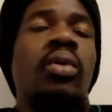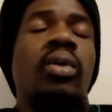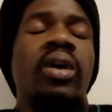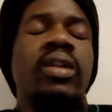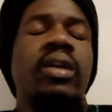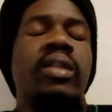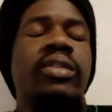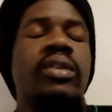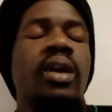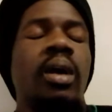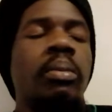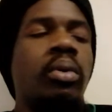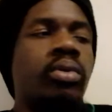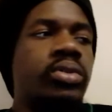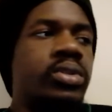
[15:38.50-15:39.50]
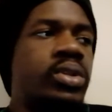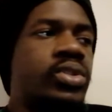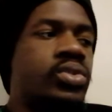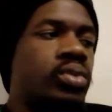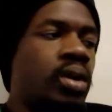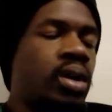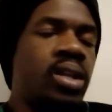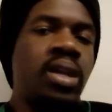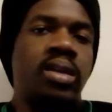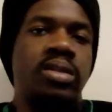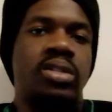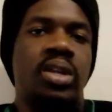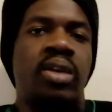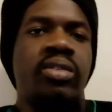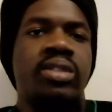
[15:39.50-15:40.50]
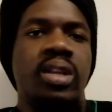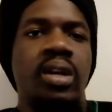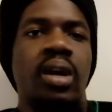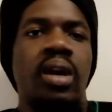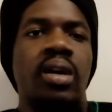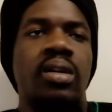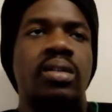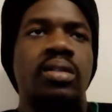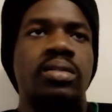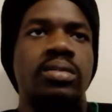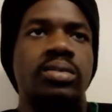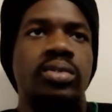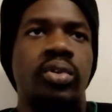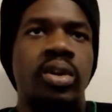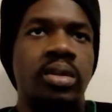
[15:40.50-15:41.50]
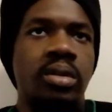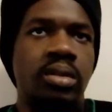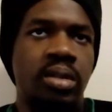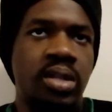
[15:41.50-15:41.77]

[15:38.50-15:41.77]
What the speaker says: oh, another thing about this, yes, Erling ten Hag going,